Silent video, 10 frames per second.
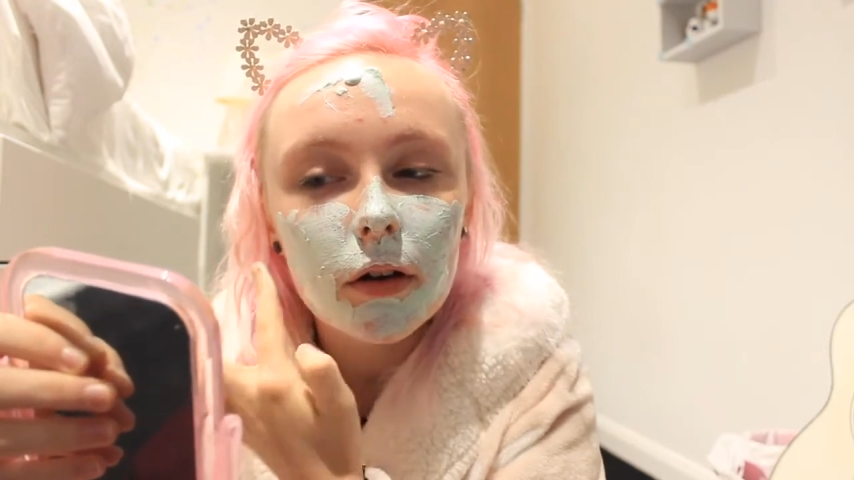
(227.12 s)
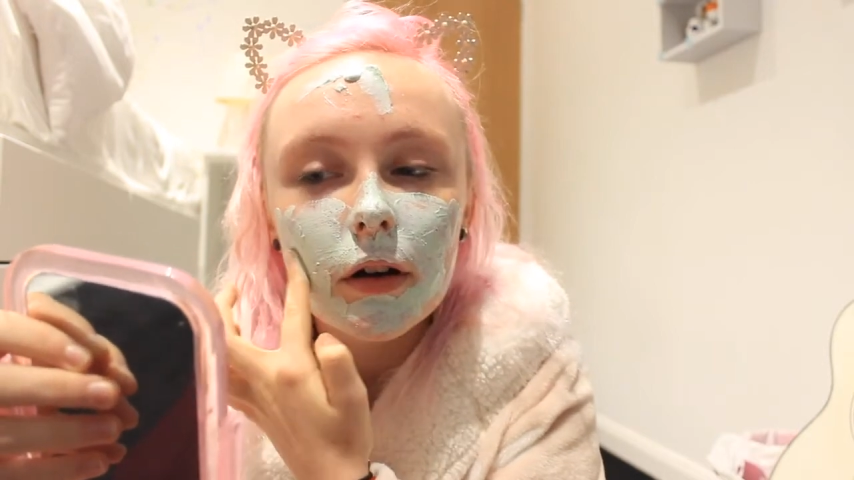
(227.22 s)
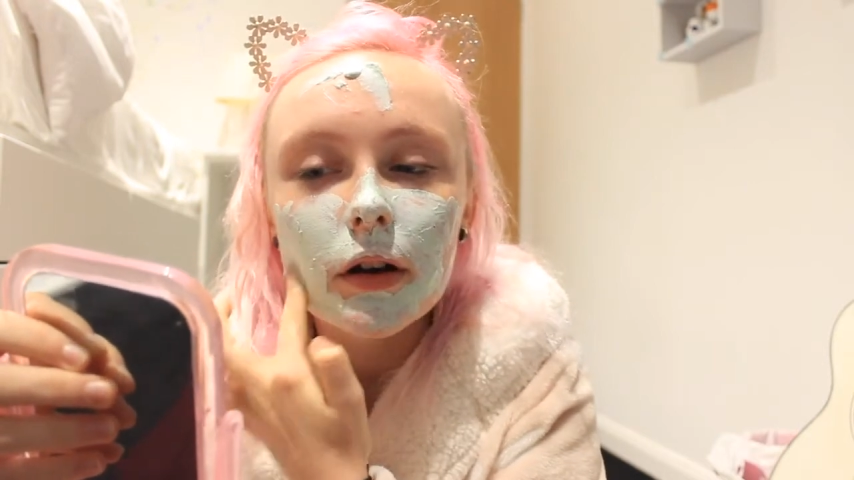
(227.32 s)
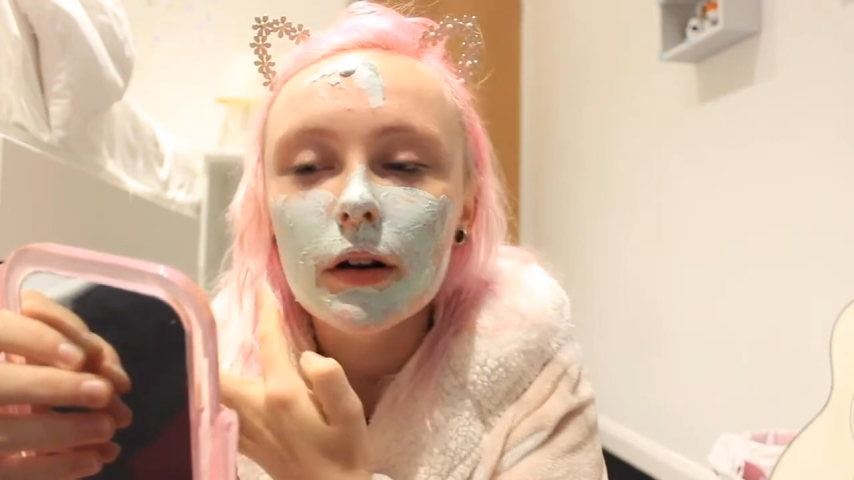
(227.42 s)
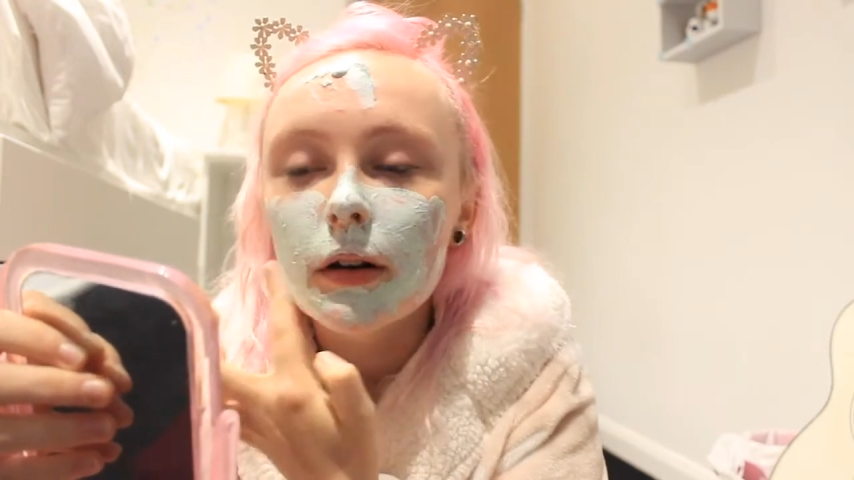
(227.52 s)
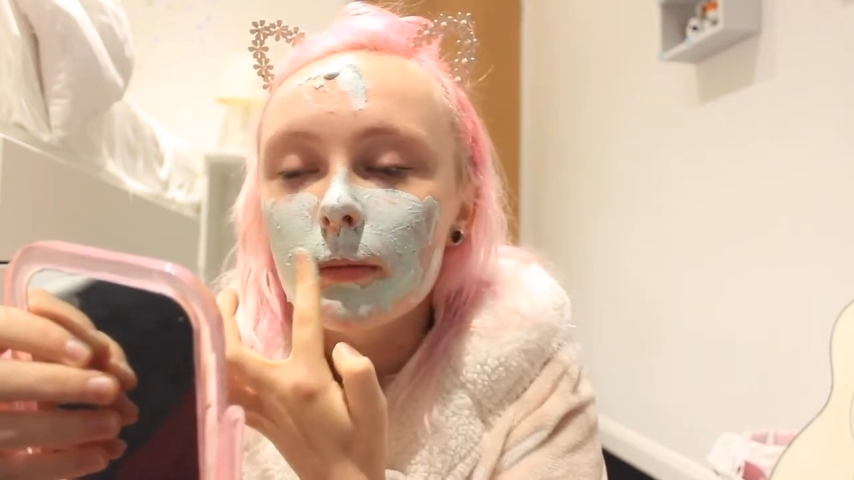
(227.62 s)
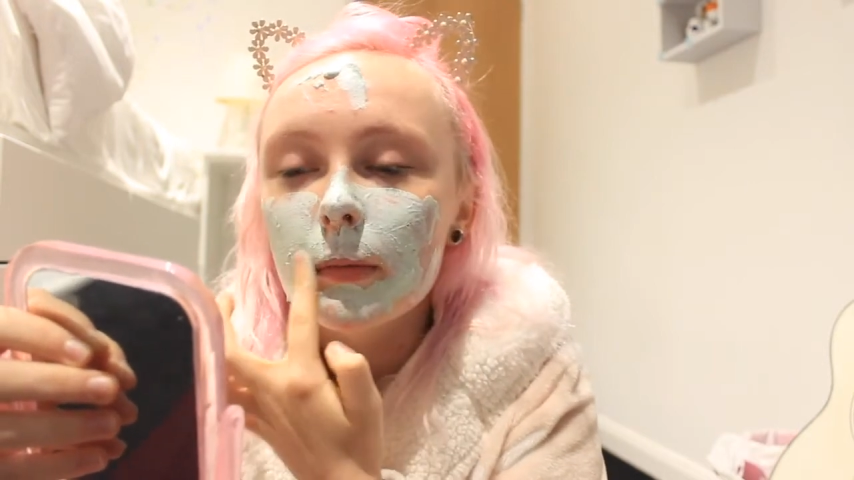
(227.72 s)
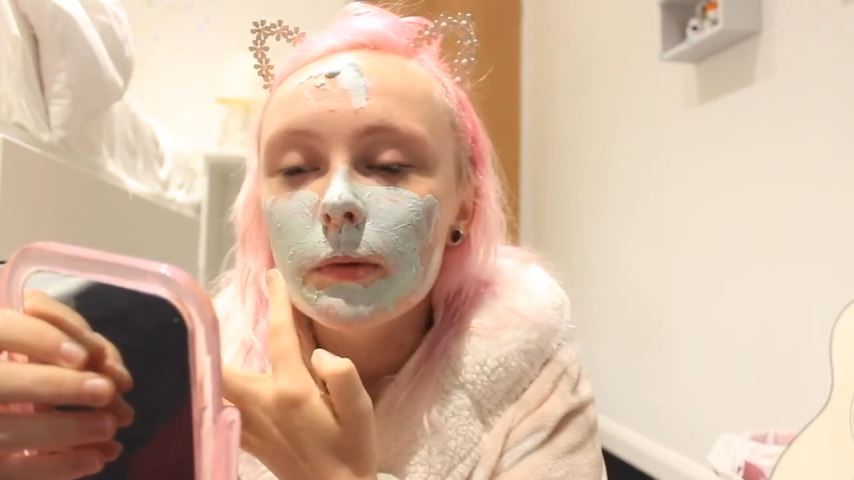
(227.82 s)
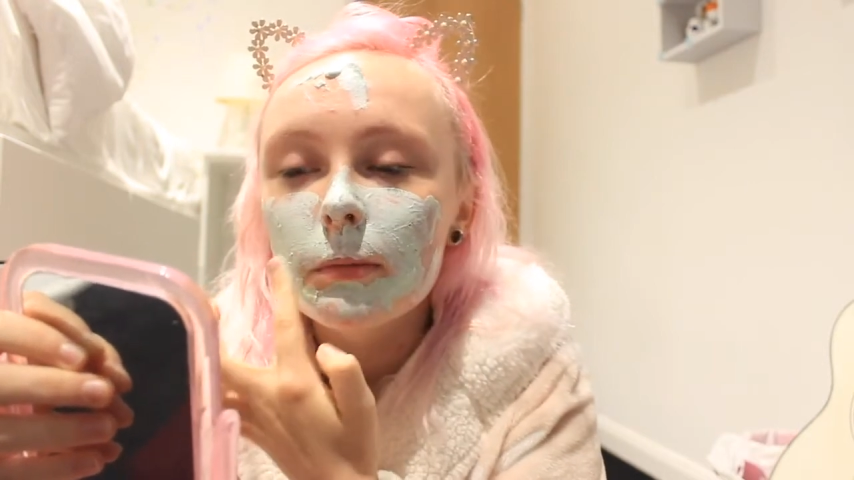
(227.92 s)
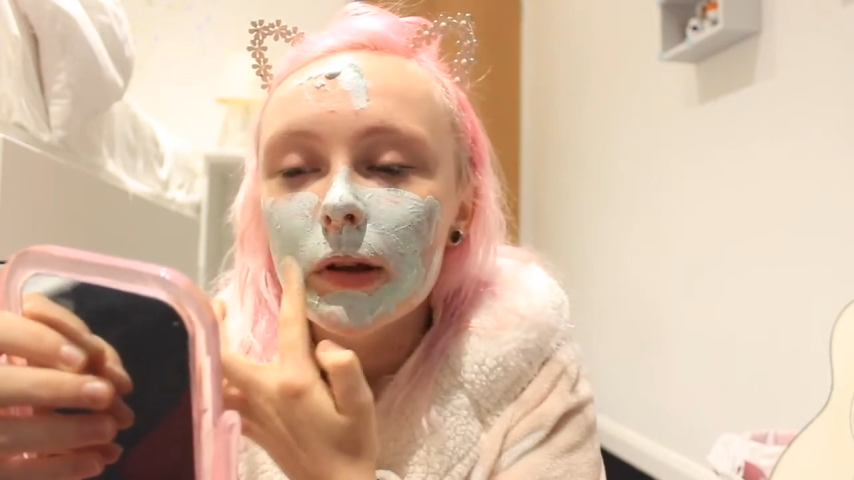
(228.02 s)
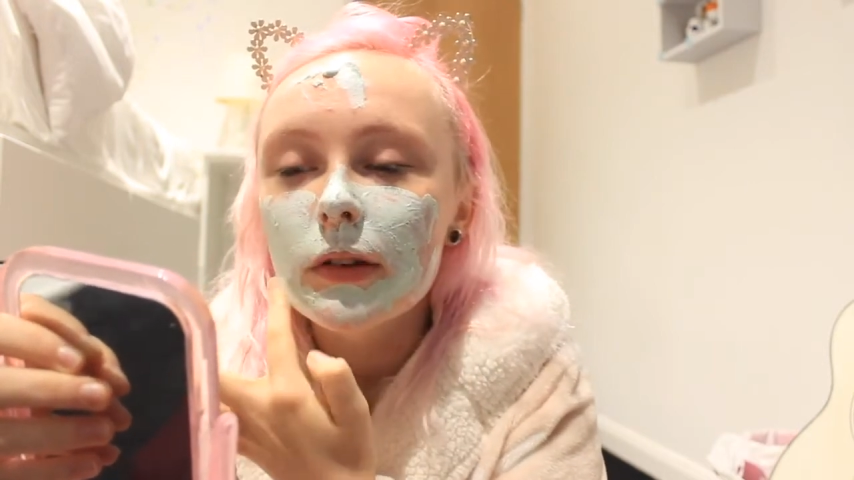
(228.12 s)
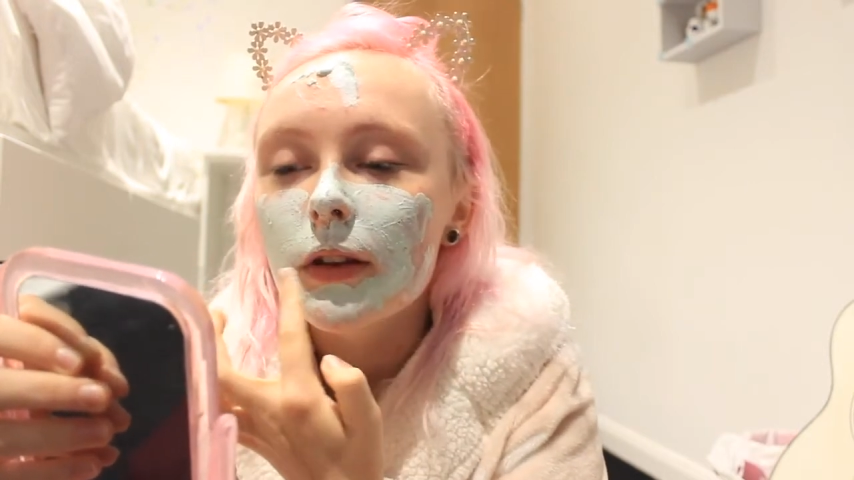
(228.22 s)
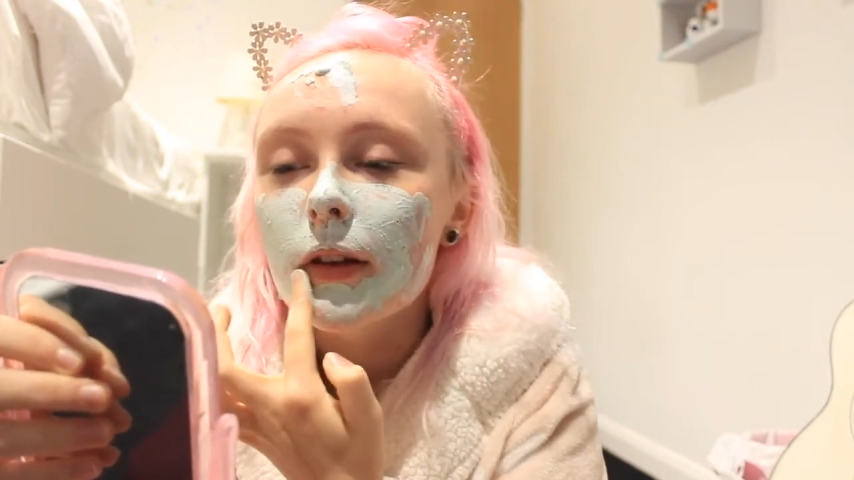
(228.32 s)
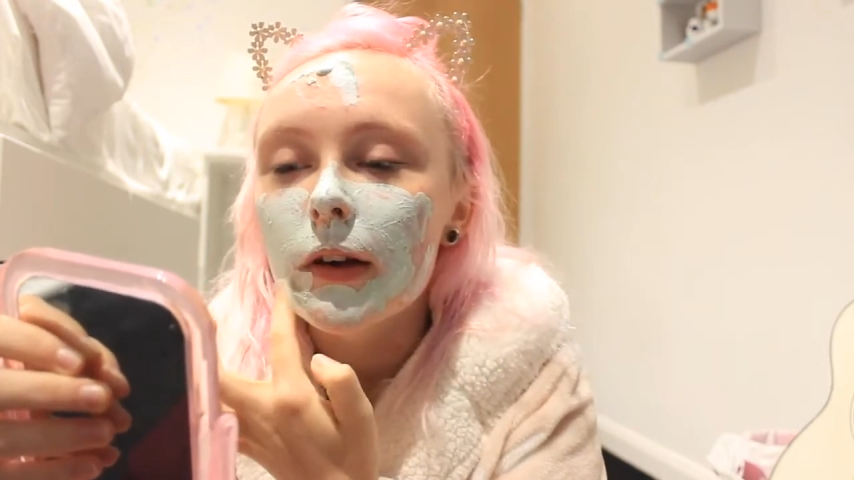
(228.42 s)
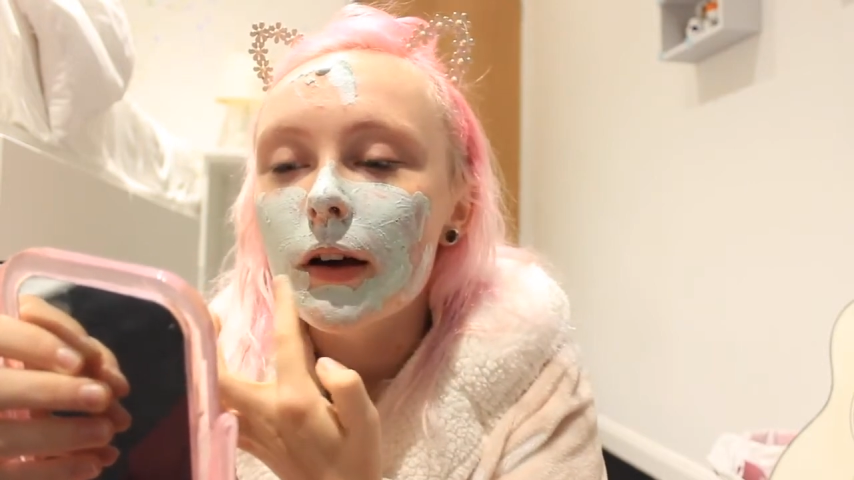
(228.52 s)
um,
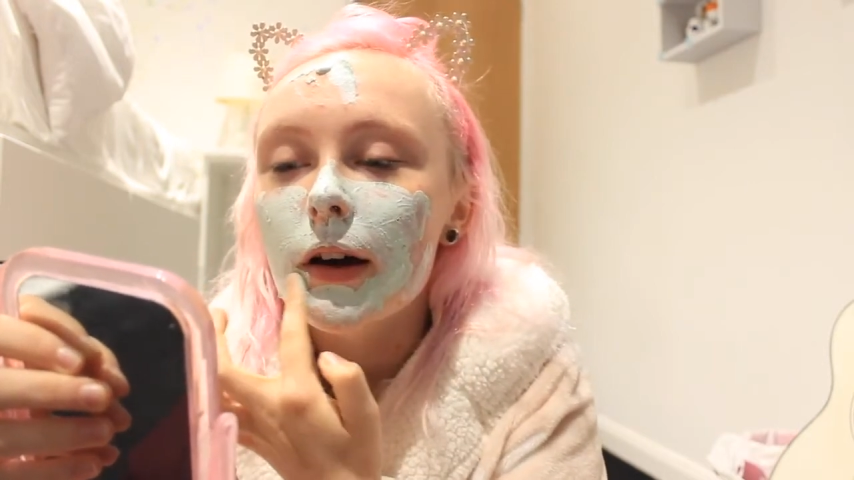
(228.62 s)
basically